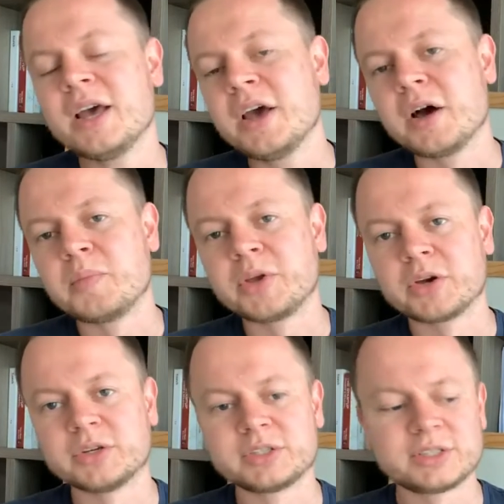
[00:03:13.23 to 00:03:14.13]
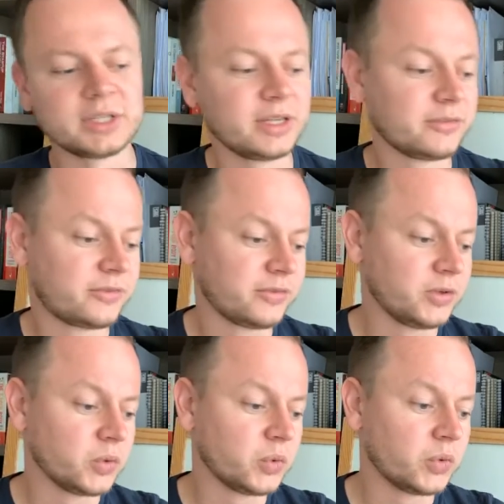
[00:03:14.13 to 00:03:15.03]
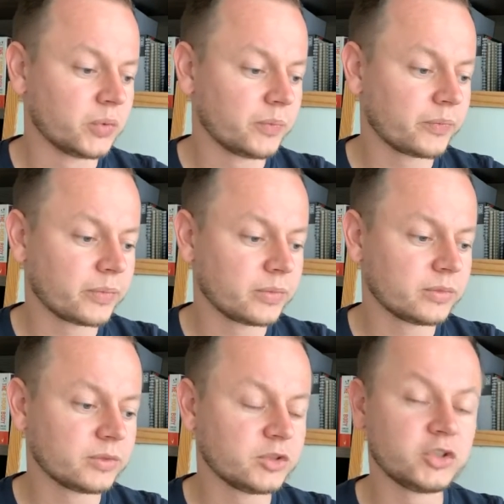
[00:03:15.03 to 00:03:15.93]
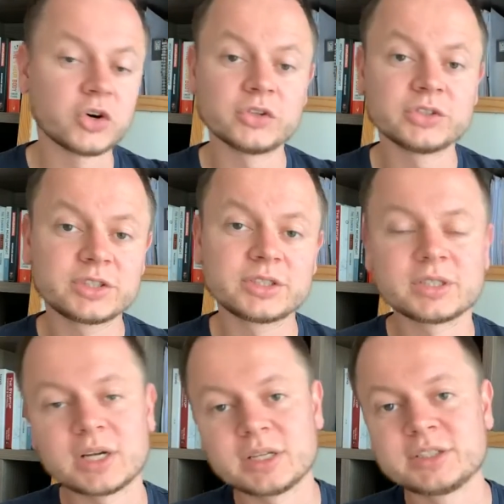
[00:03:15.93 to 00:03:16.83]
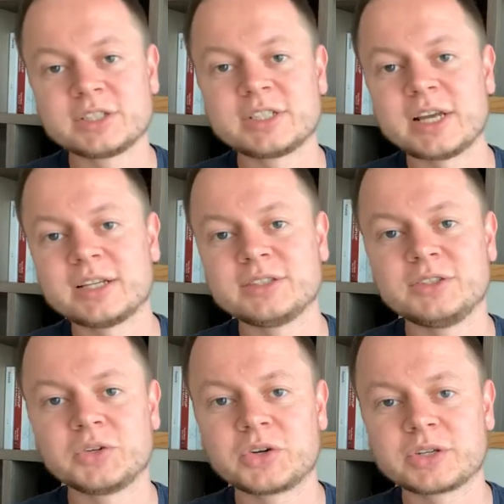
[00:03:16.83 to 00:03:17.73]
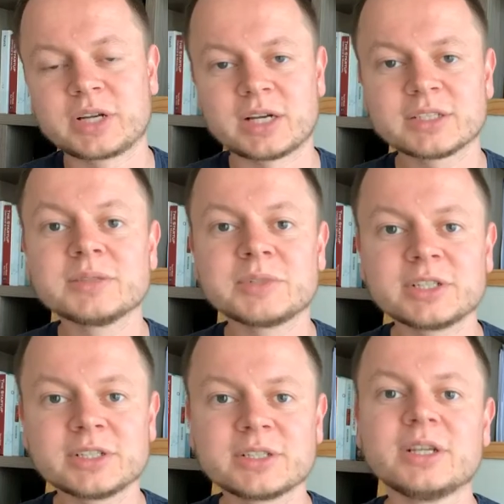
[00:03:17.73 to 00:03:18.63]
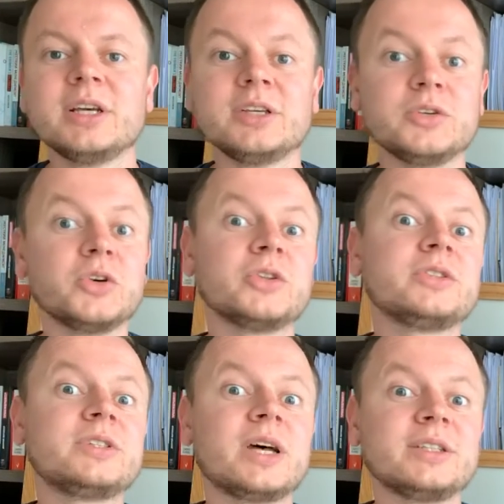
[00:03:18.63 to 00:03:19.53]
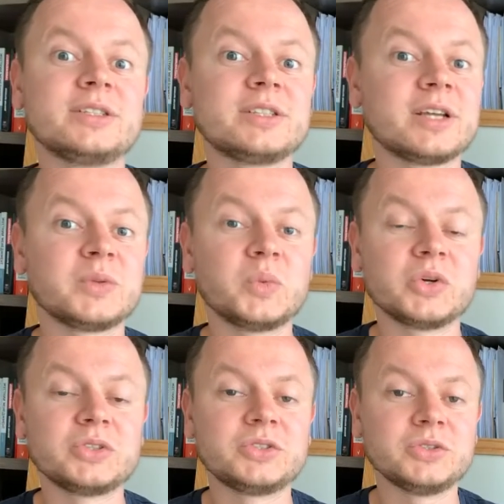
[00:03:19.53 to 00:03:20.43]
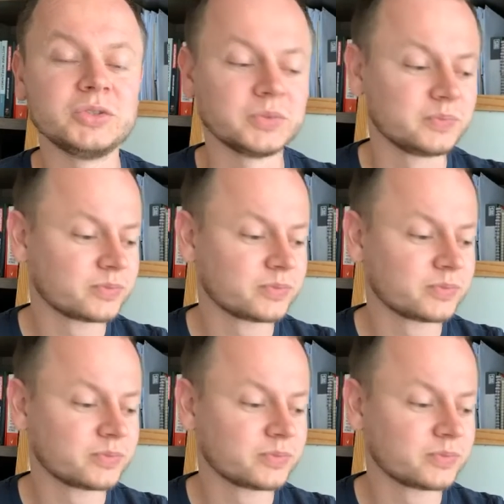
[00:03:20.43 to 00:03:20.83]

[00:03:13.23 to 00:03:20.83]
because if you don't understand your customers, you don't understand what to do.